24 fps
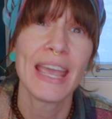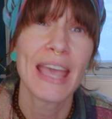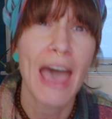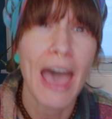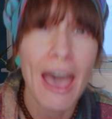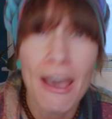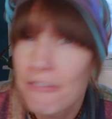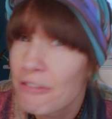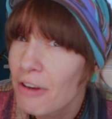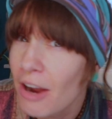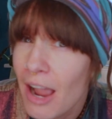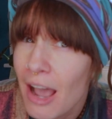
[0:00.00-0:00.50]

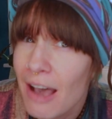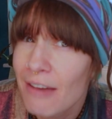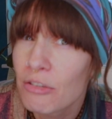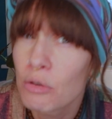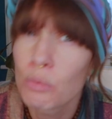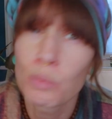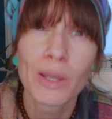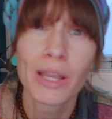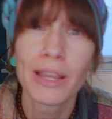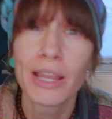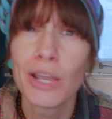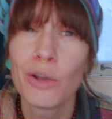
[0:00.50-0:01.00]
Ever have a
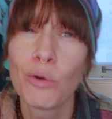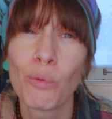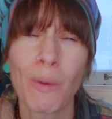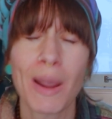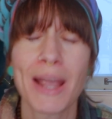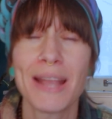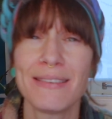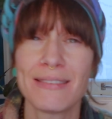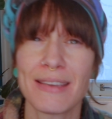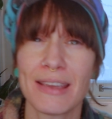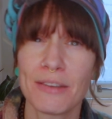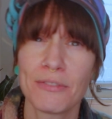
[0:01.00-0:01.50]
really
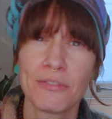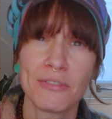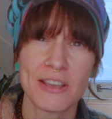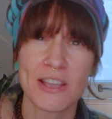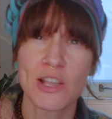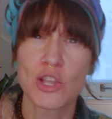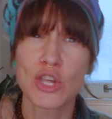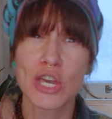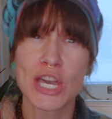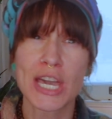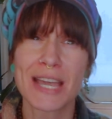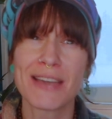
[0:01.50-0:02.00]
great day of
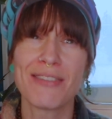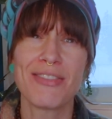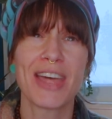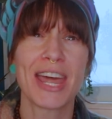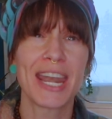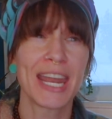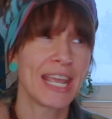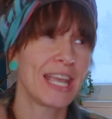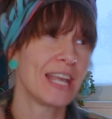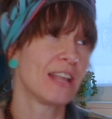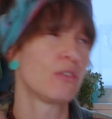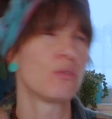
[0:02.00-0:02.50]
teaching and
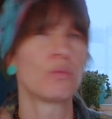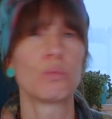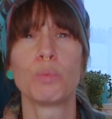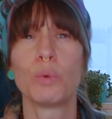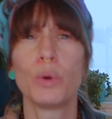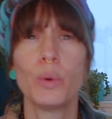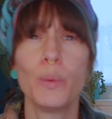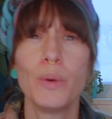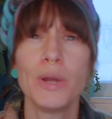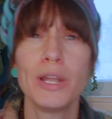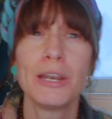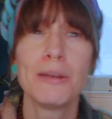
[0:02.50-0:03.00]
then it gets
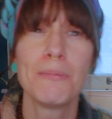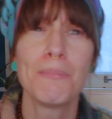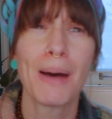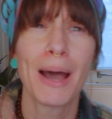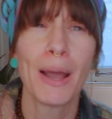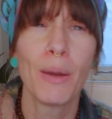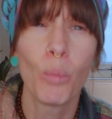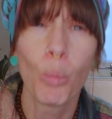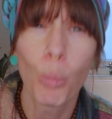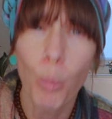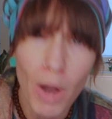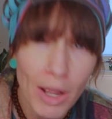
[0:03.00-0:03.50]
ruined
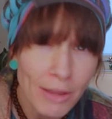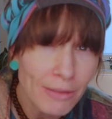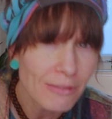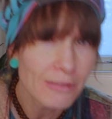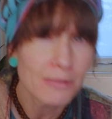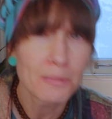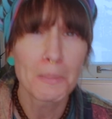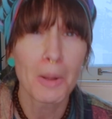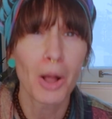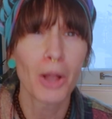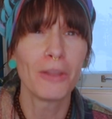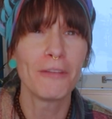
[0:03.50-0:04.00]
by one
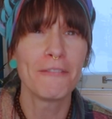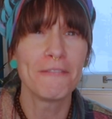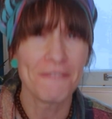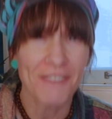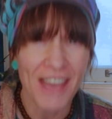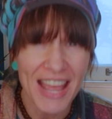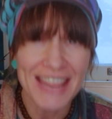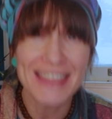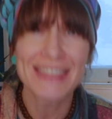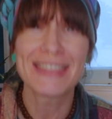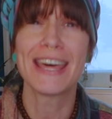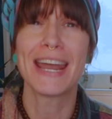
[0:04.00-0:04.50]
small
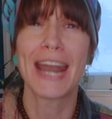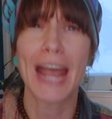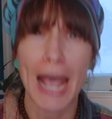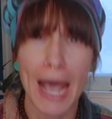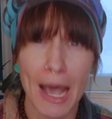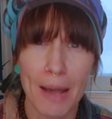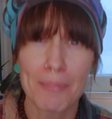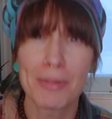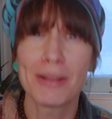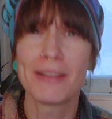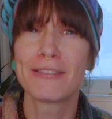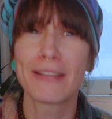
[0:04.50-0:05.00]
event that
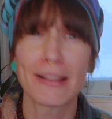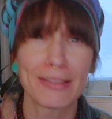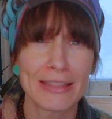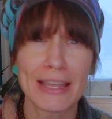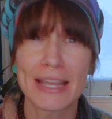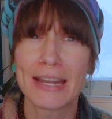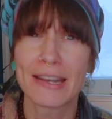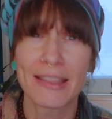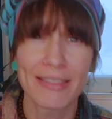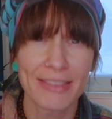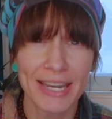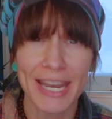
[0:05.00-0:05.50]
happens at
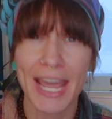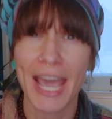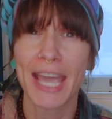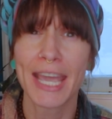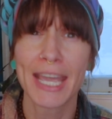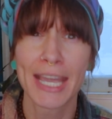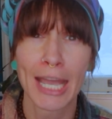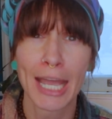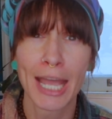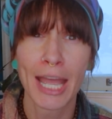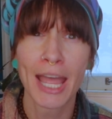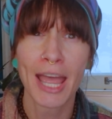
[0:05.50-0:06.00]
the end of the
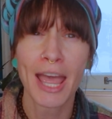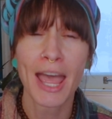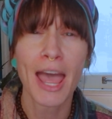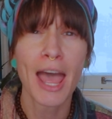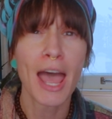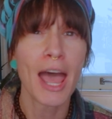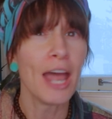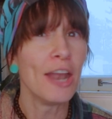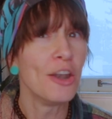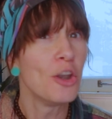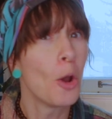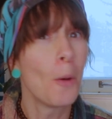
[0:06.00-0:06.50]
day?
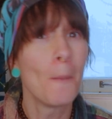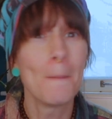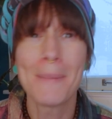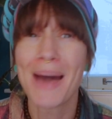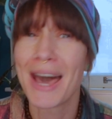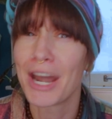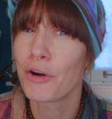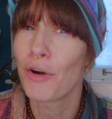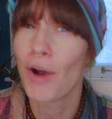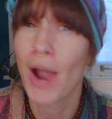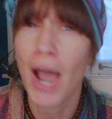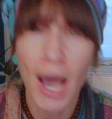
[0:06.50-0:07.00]
And no
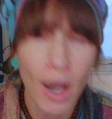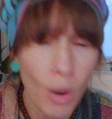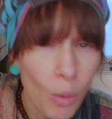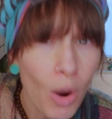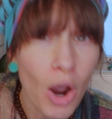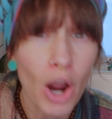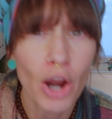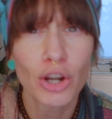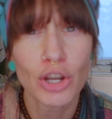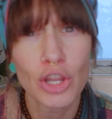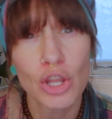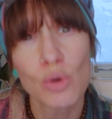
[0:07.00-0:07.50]
matter how
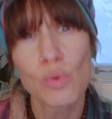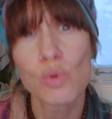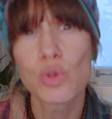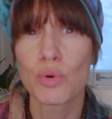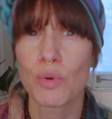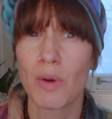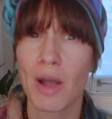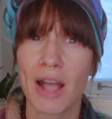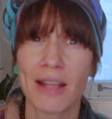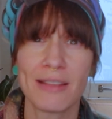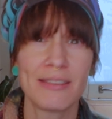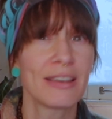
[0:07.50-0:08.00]
hard you
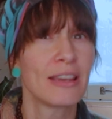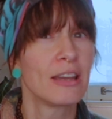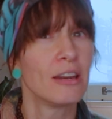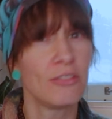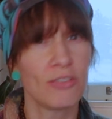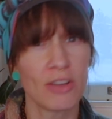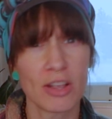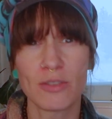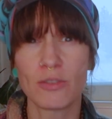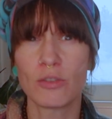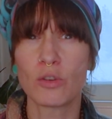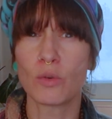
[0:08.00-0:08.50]
try to
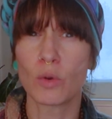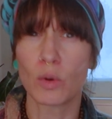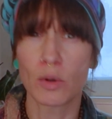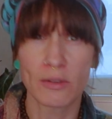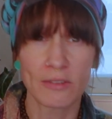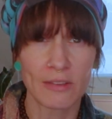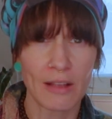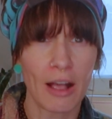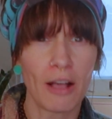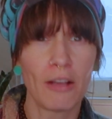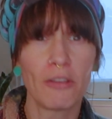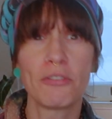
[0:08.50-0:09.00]
convince
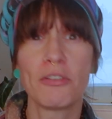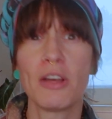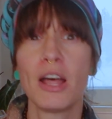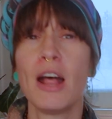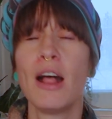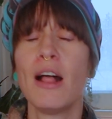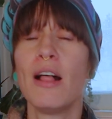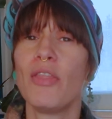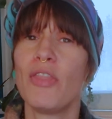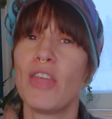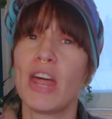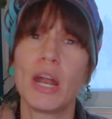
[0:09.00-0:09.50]
yourself
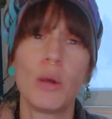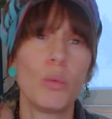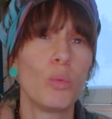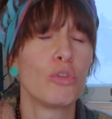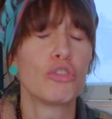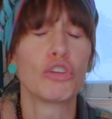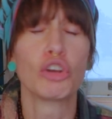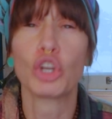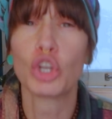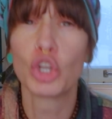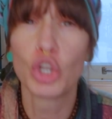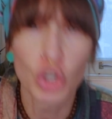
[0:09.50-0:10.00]
that it
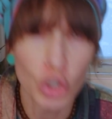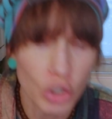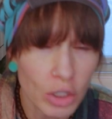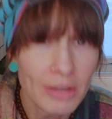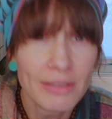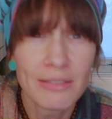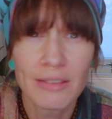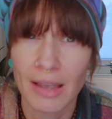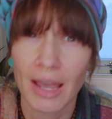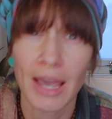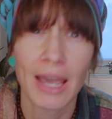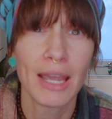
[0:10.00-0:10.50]
was a
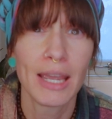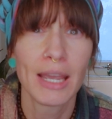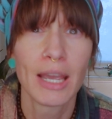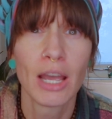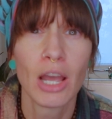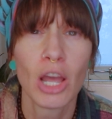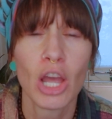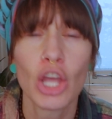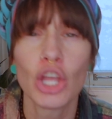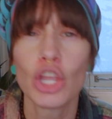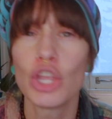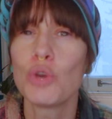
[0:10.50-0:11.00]
good day,
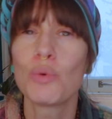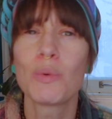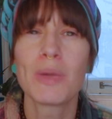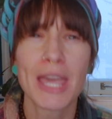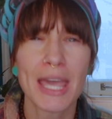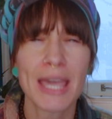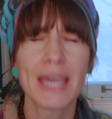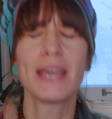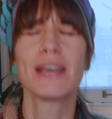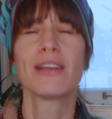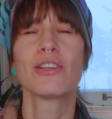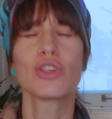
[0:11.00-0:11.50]
you
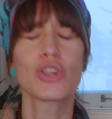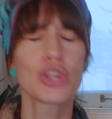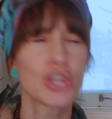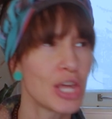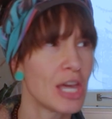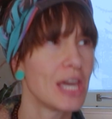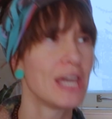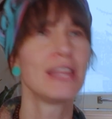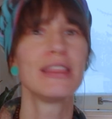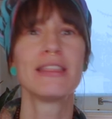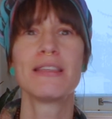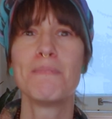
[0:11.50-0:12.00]
can't
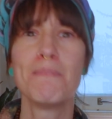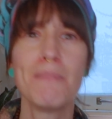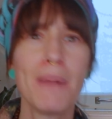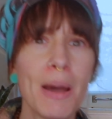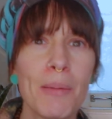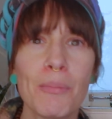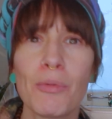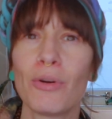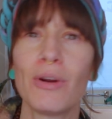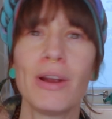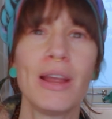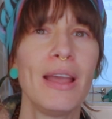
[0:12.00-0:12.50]
shake the
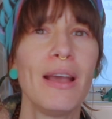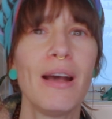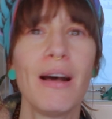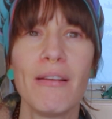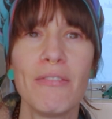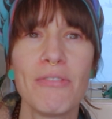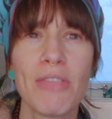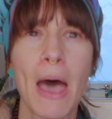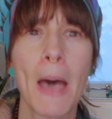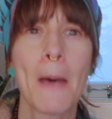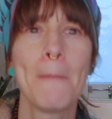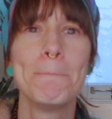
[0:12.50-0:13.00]
memory
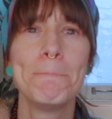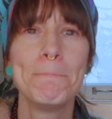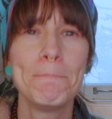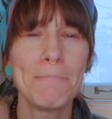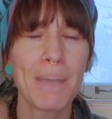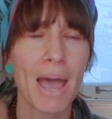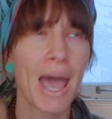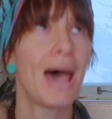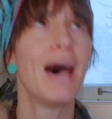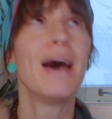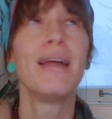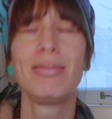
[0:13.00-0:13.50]
of that
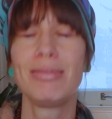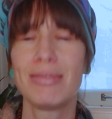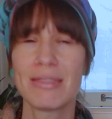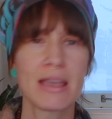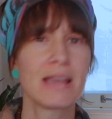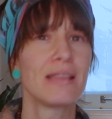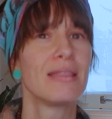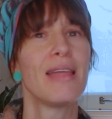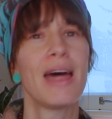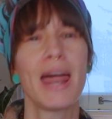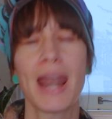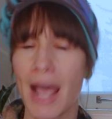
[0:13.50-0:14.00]
bad
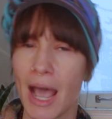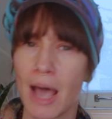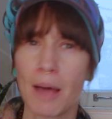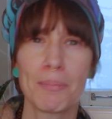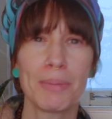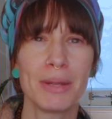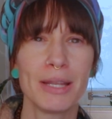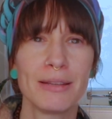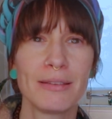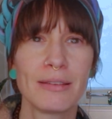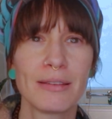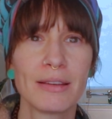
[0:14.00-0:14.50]
thing that
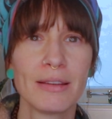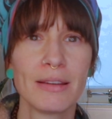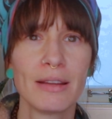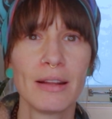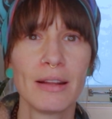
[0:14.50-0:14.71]
happened.